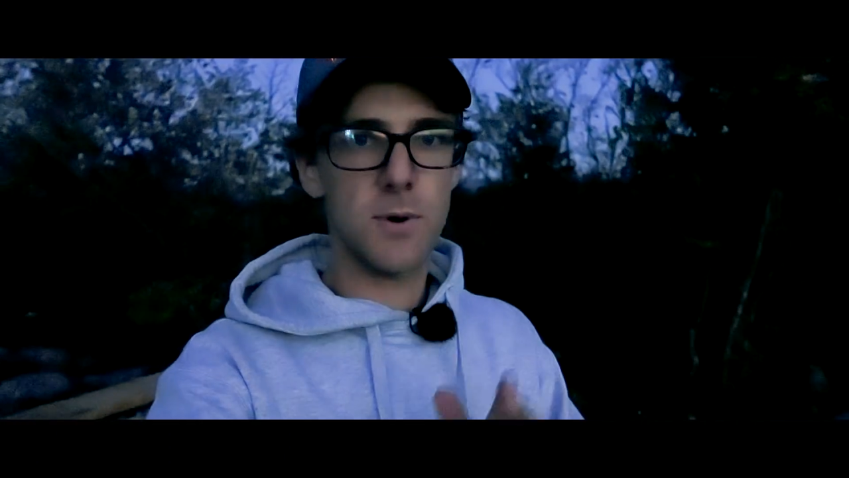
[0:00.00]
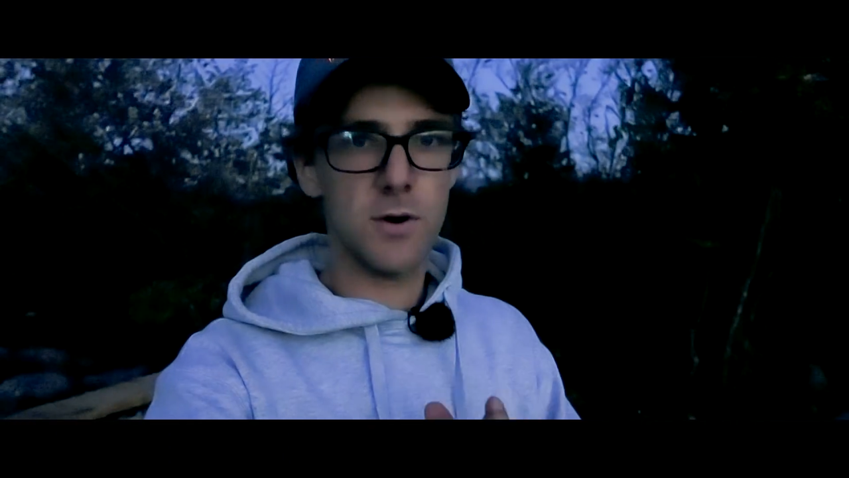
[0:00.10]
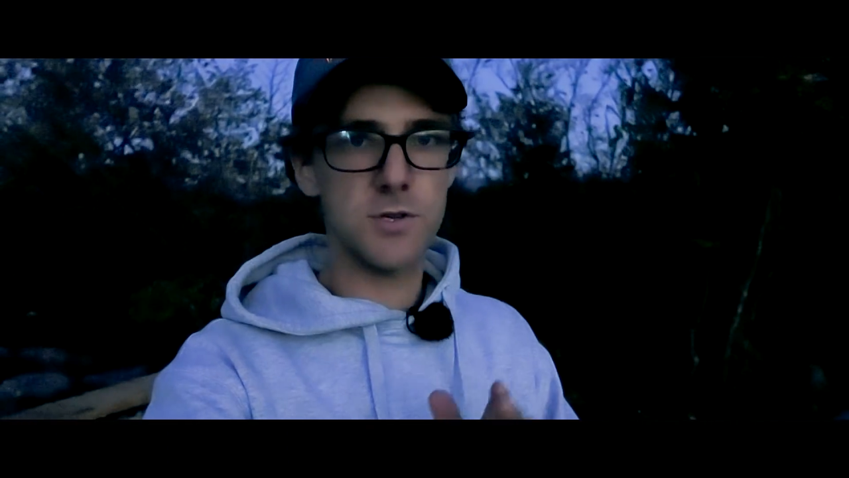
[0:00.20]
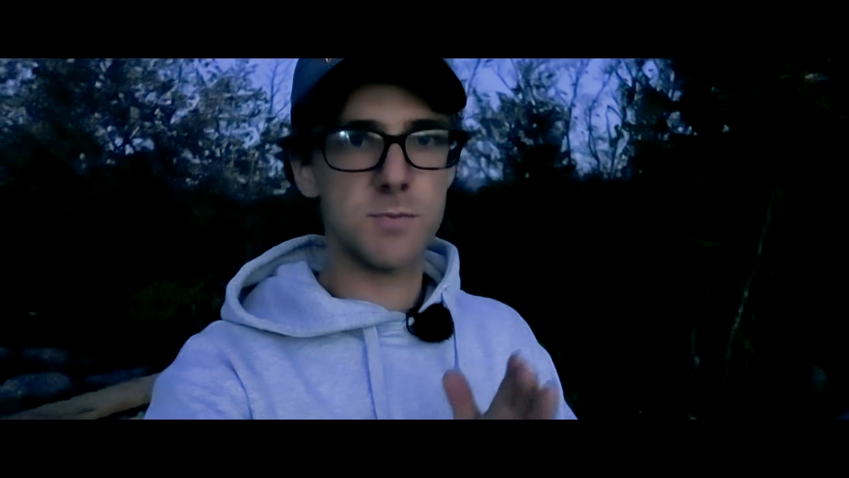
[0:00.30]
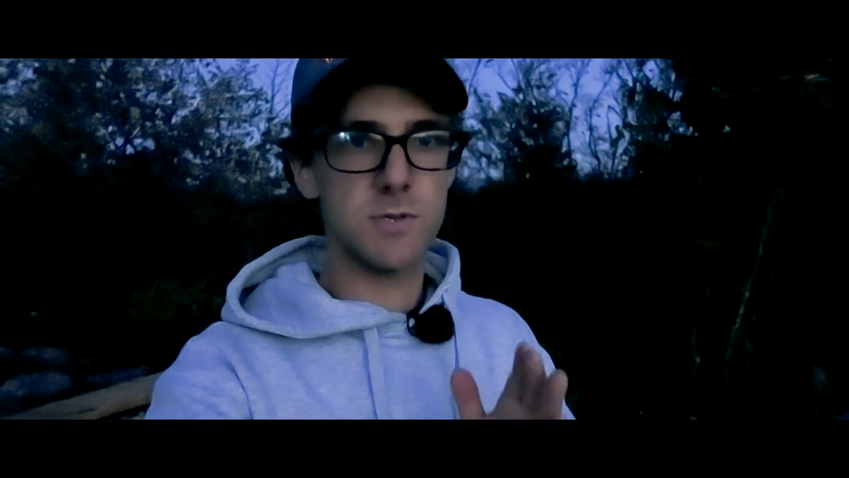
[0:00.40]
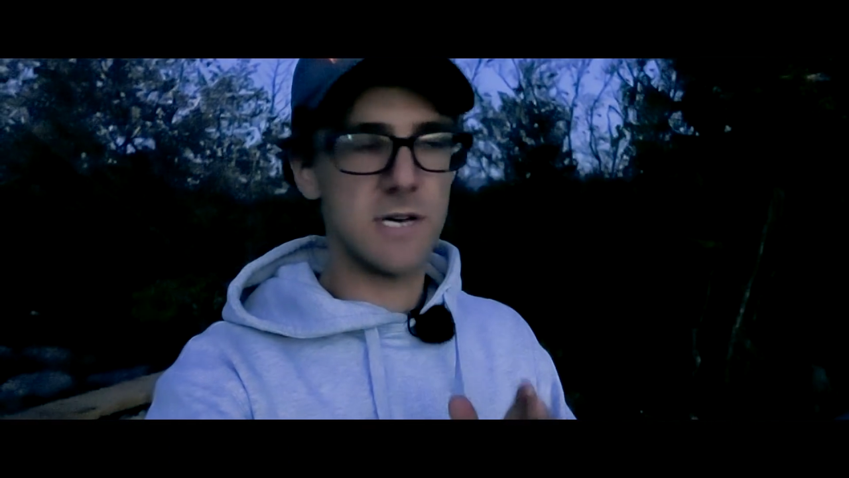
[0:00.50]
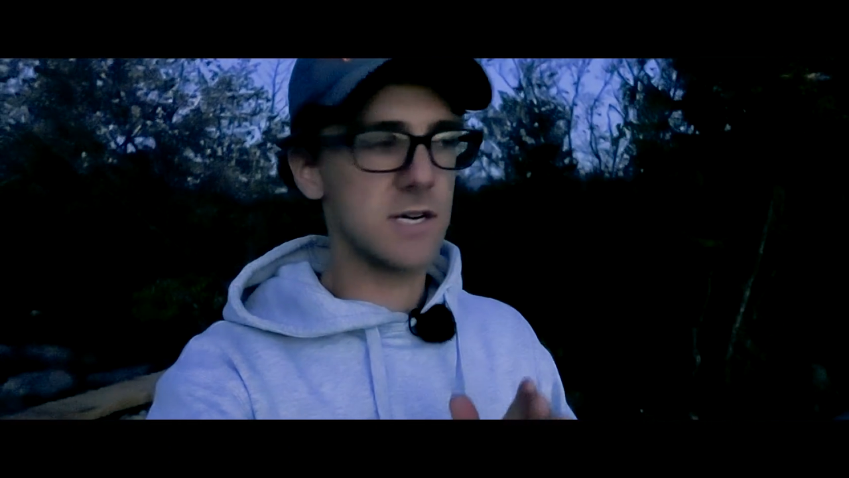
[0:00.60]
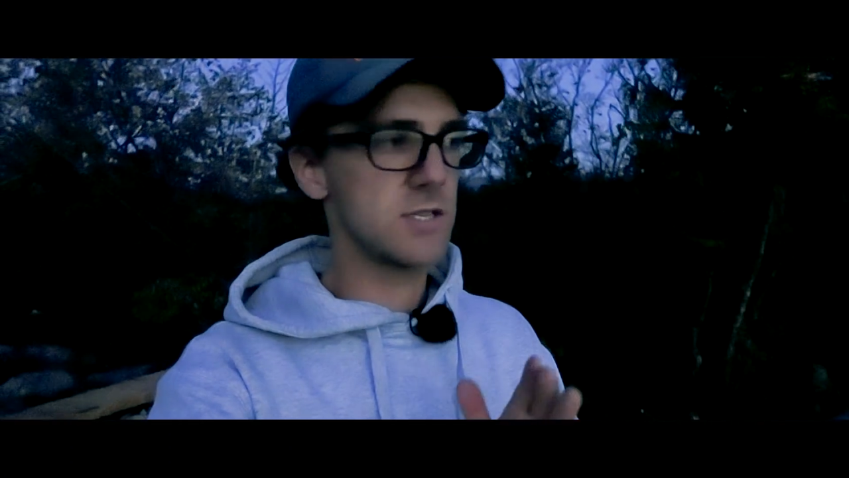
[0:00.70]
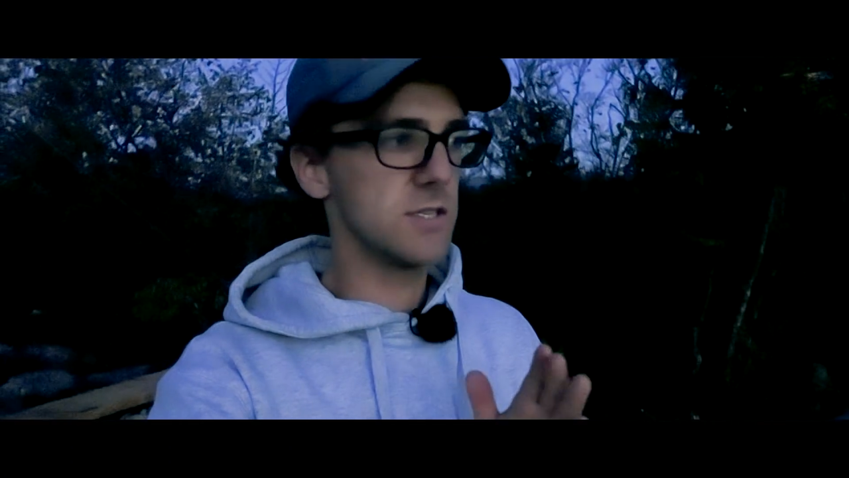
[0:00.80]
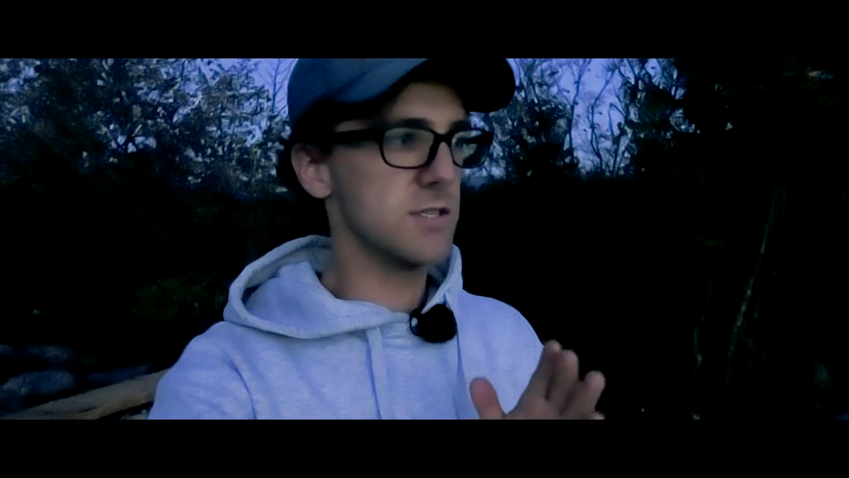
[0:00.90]

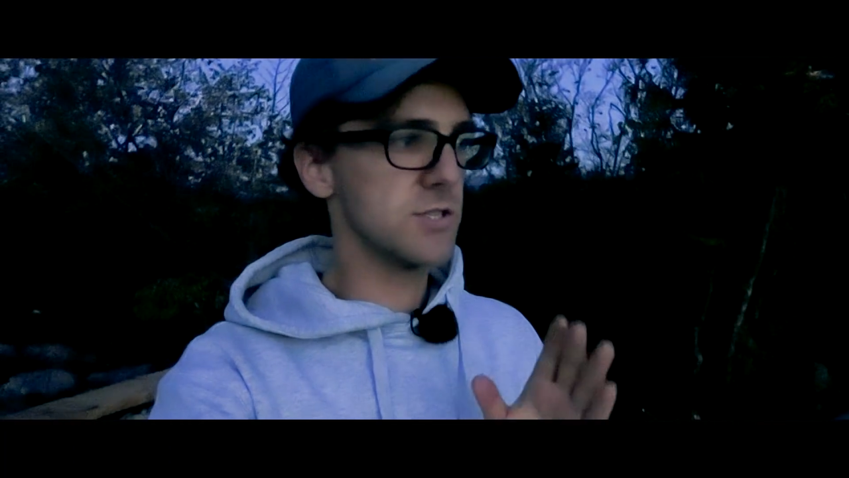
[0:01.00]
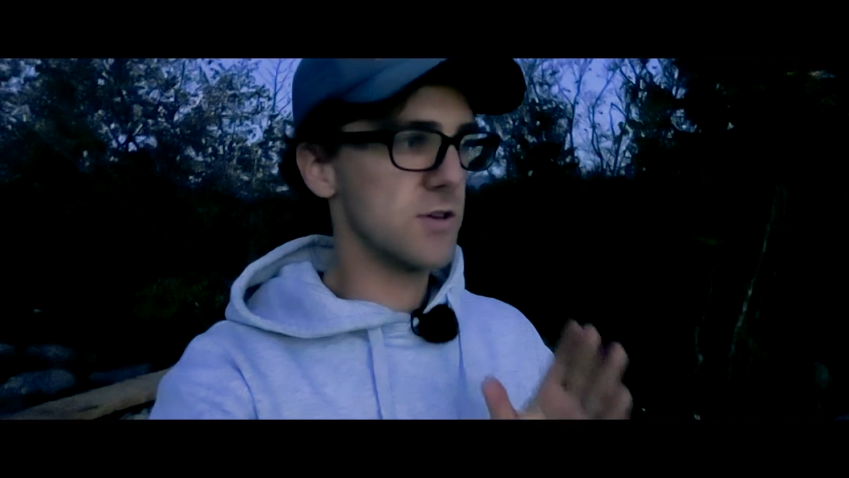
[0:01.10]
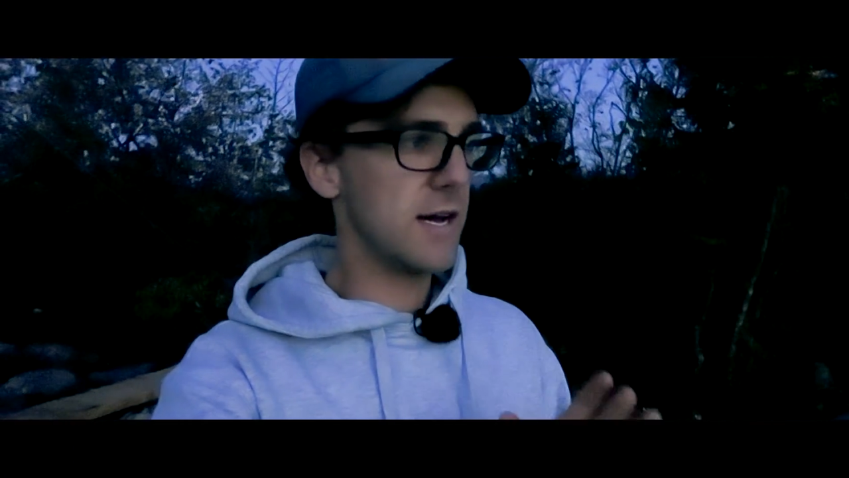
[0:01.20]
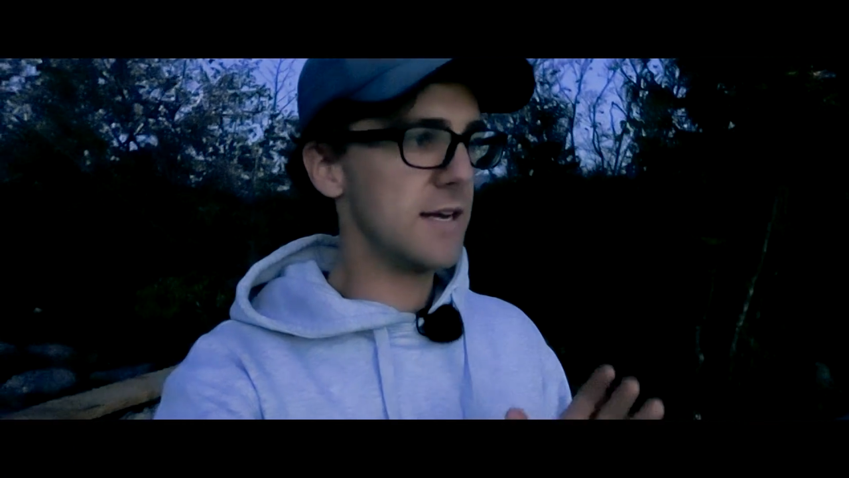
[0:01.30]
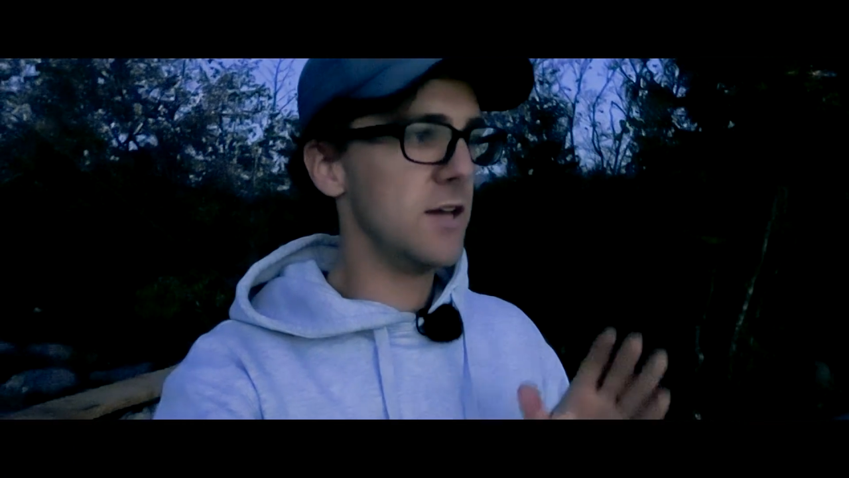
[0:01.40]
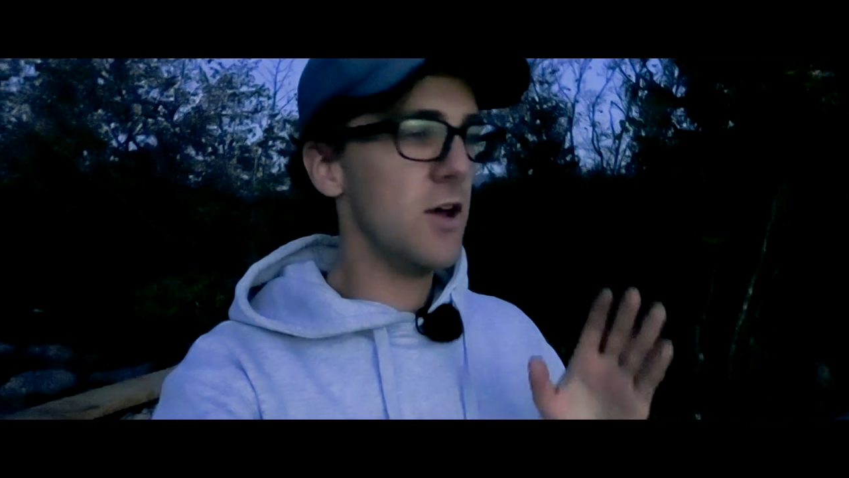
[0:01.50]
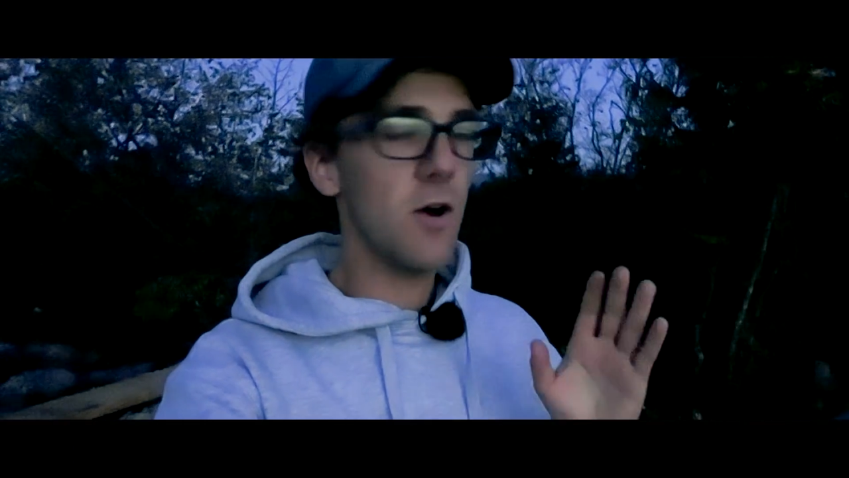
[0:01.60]
post-production side